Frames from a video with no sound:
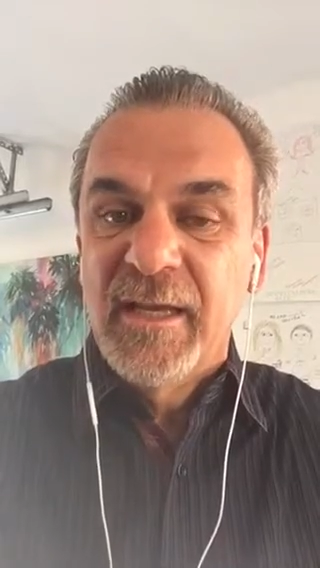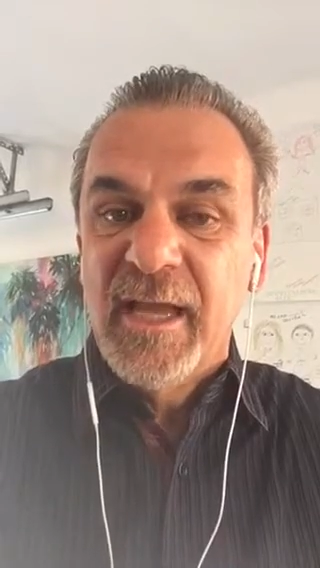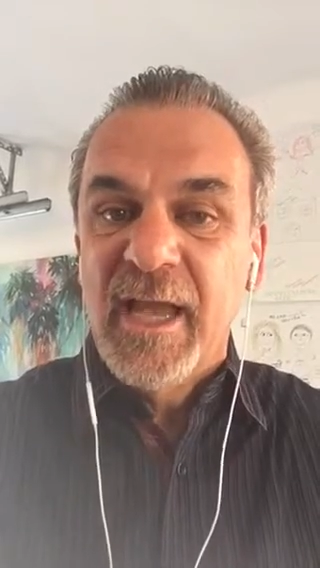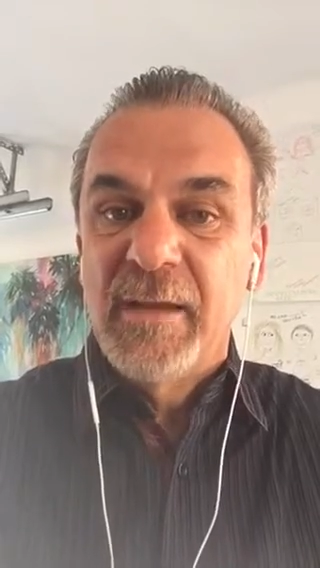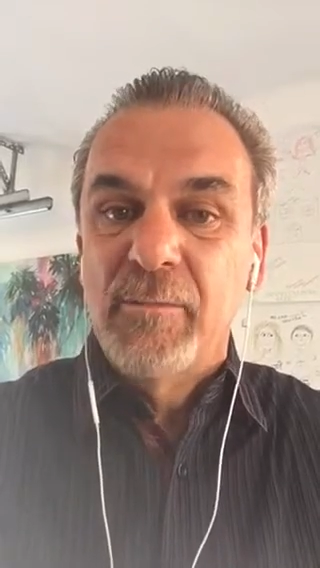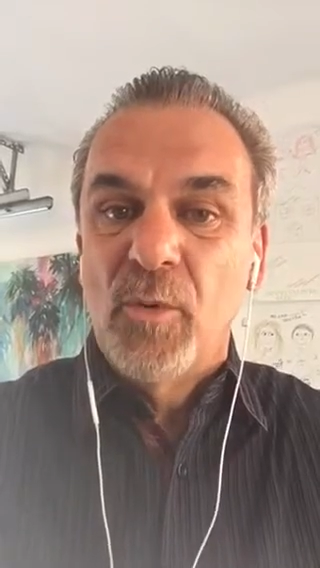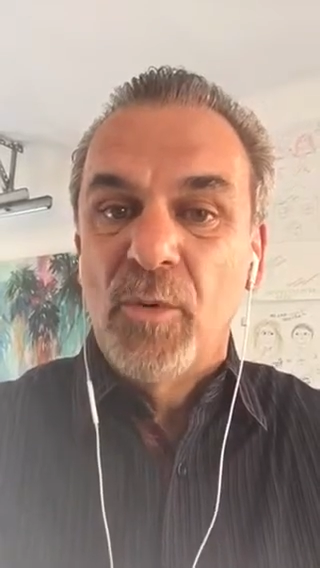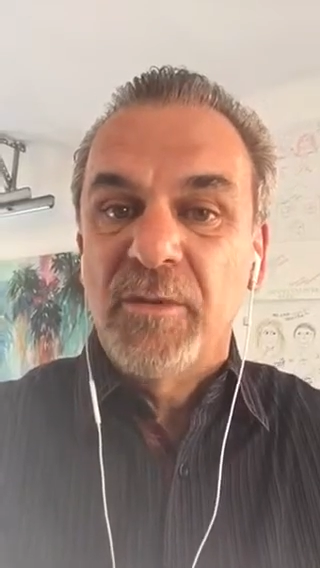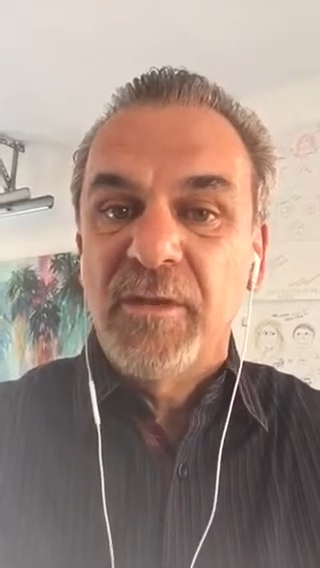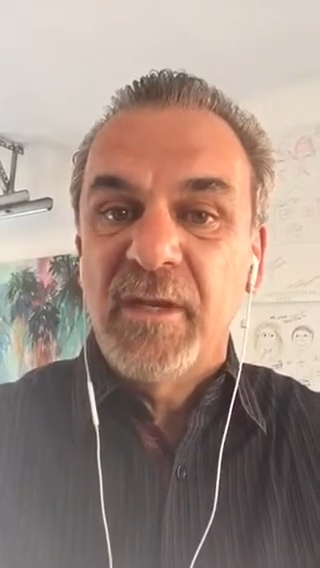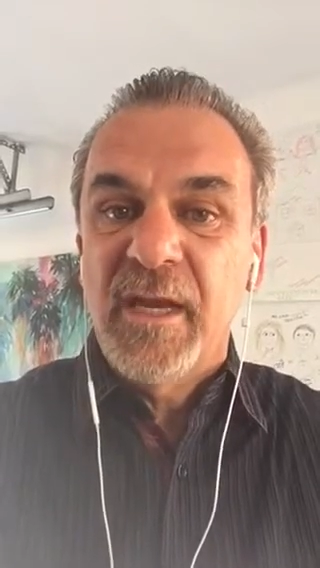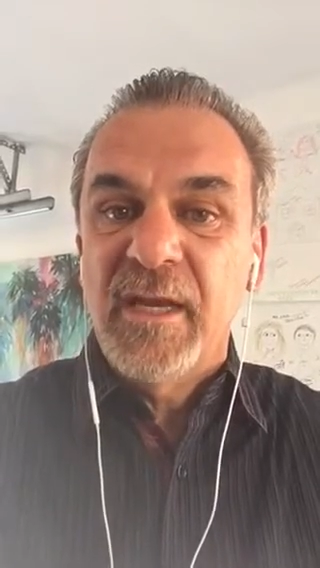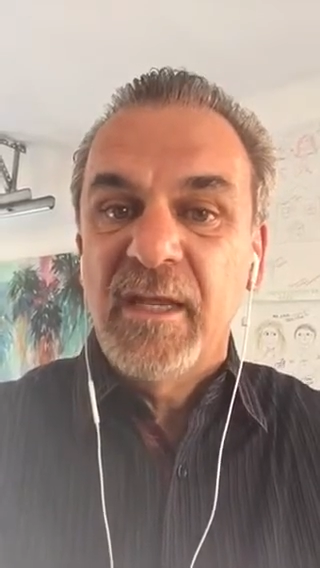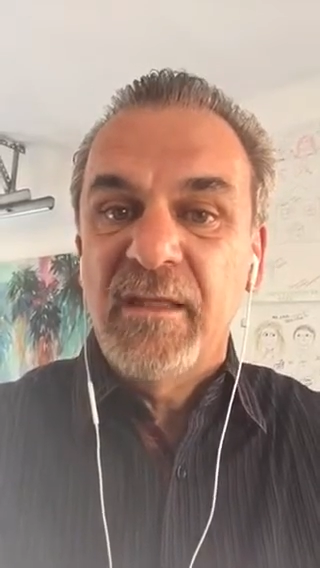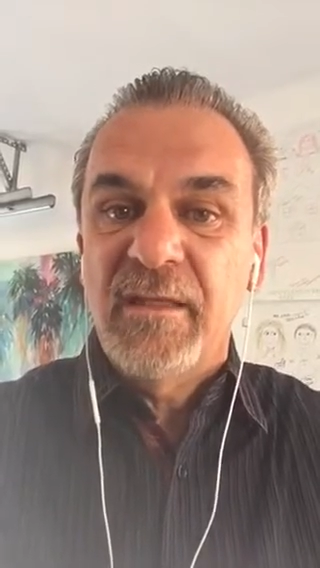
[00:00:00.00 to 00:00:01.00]
and more than
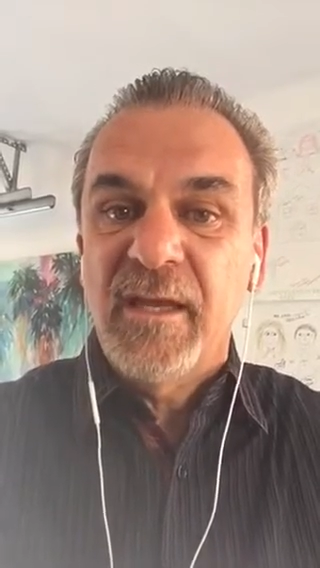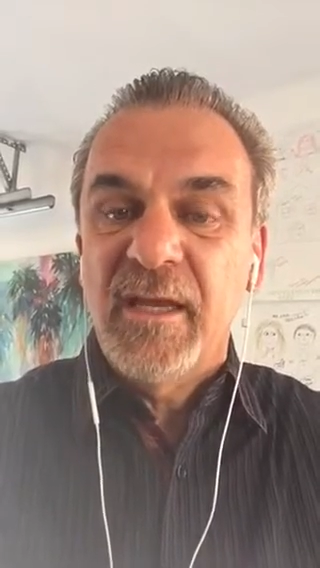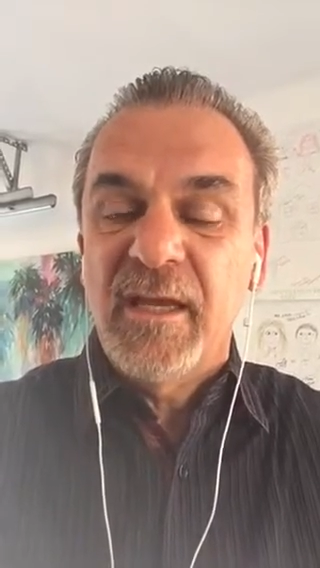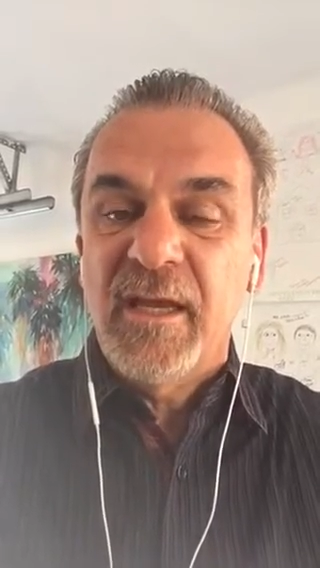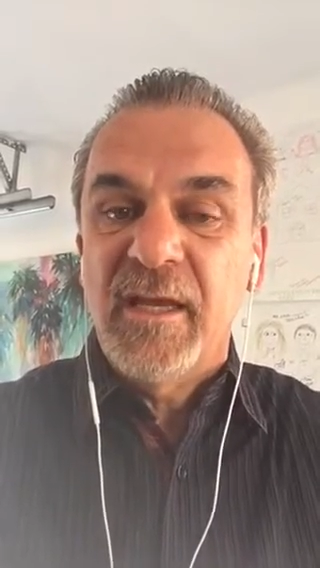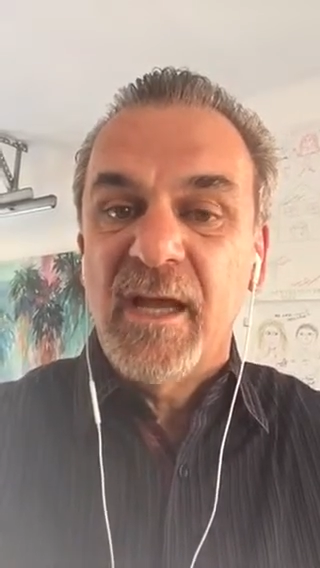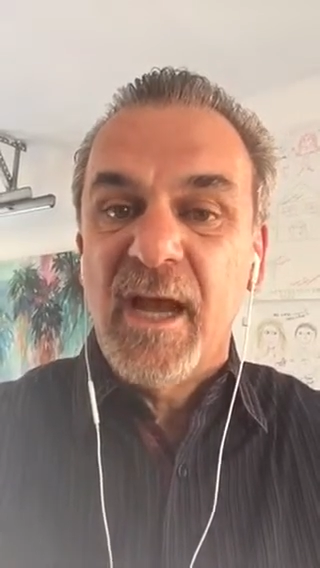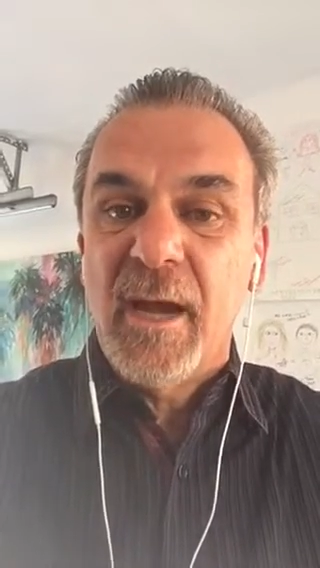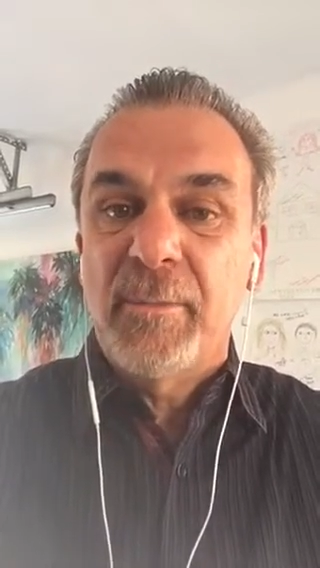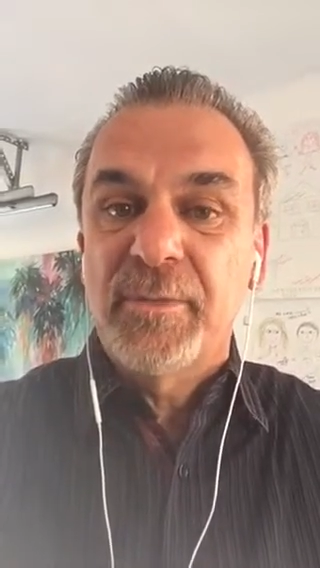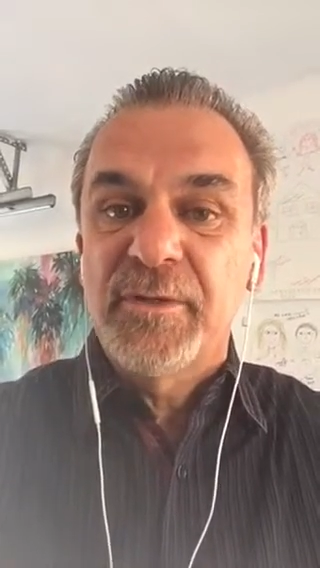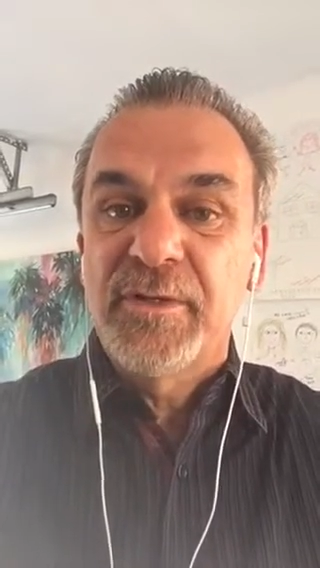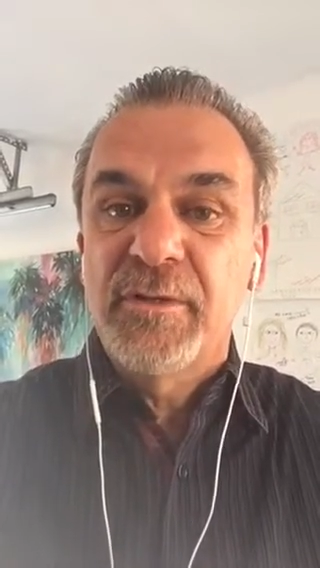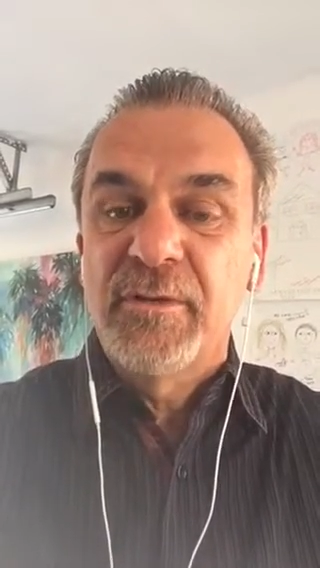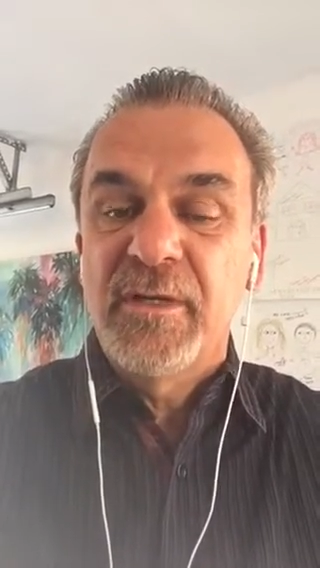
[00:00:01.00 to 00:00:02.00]
anything, an
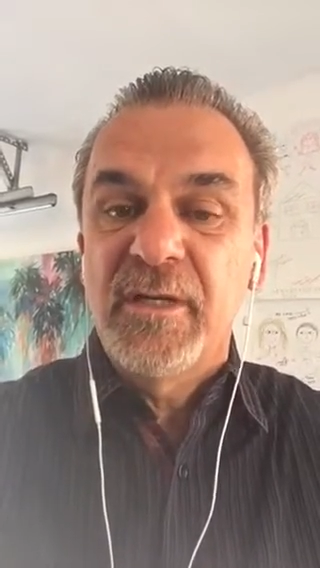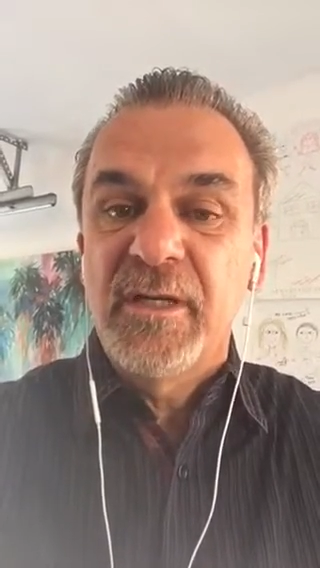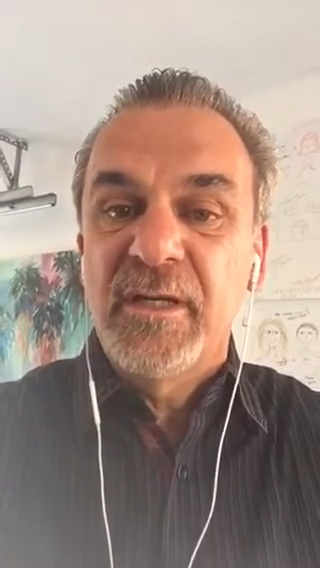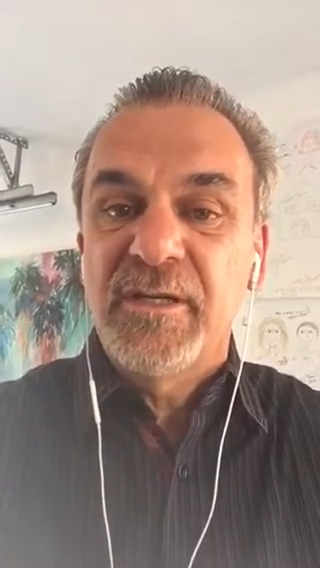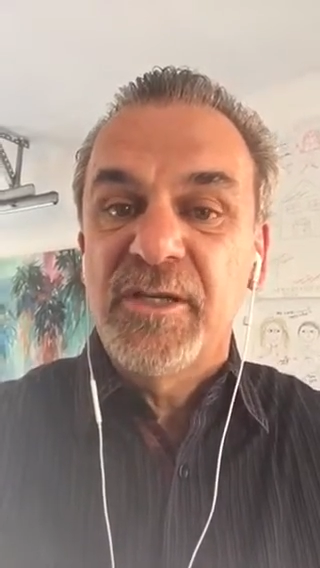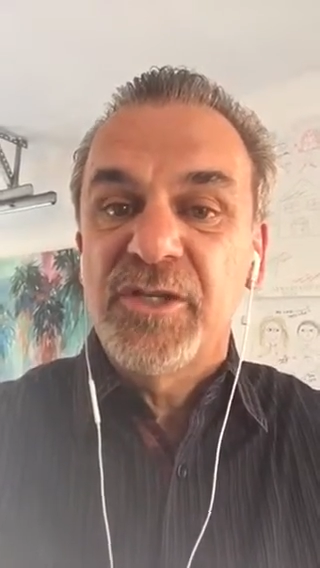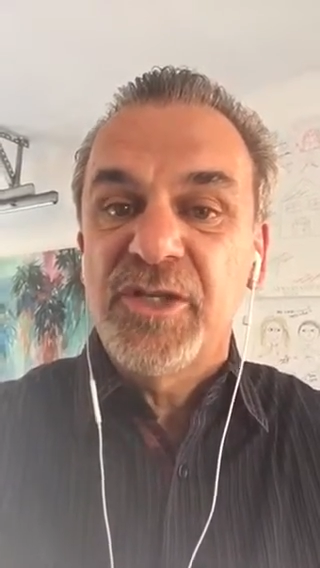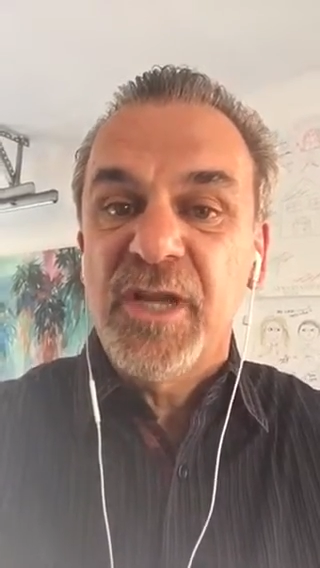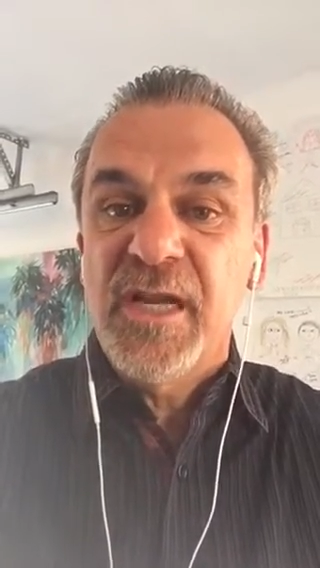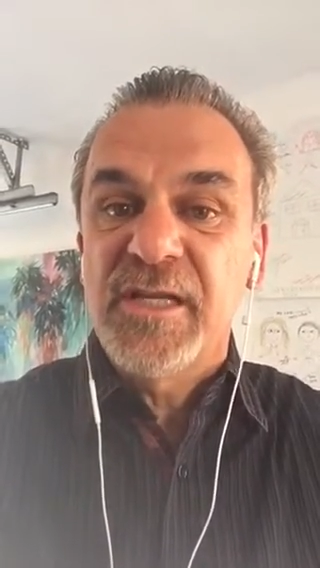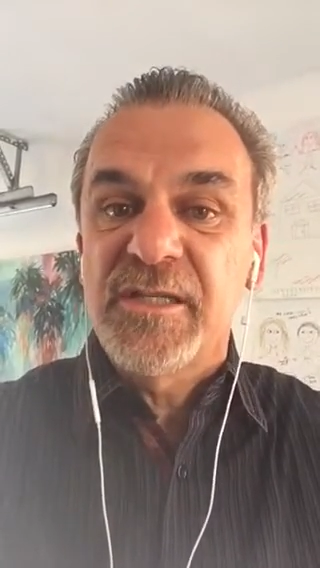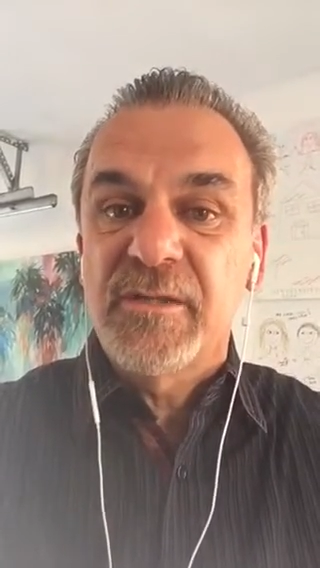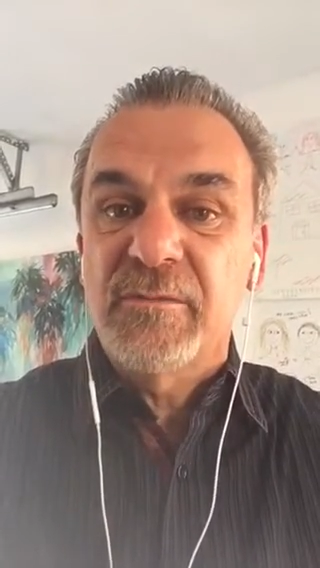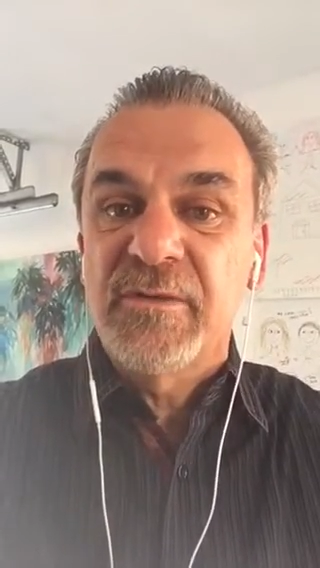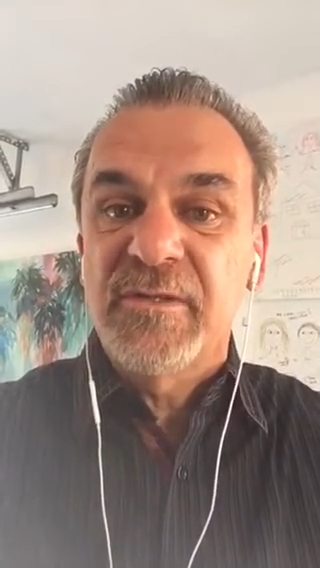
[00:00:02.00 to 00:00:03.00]
opportunity to
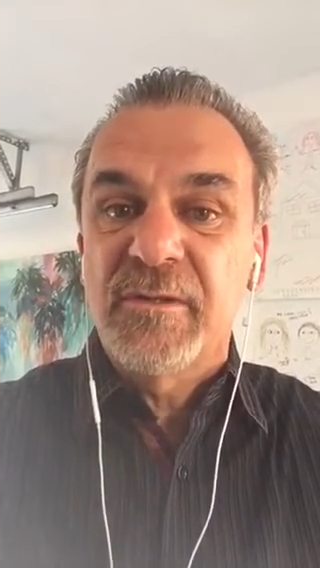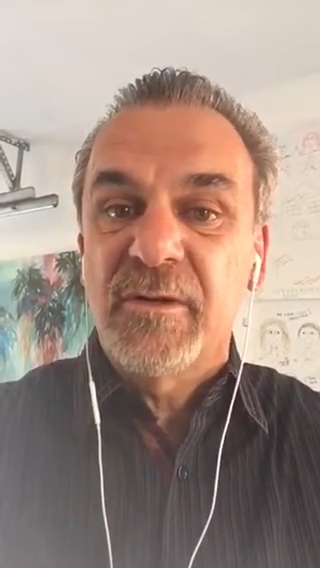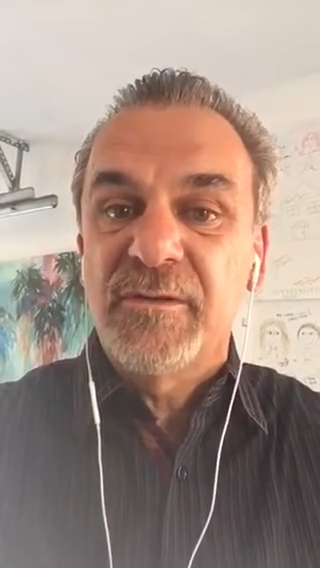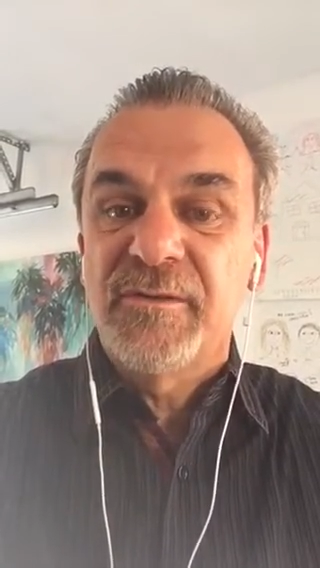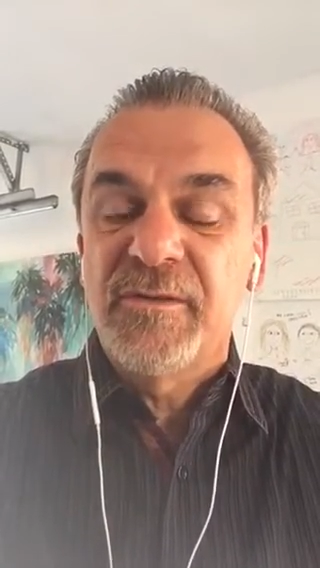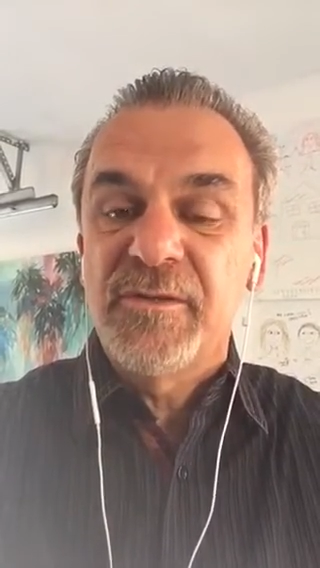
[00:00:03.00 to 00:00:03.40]
change the results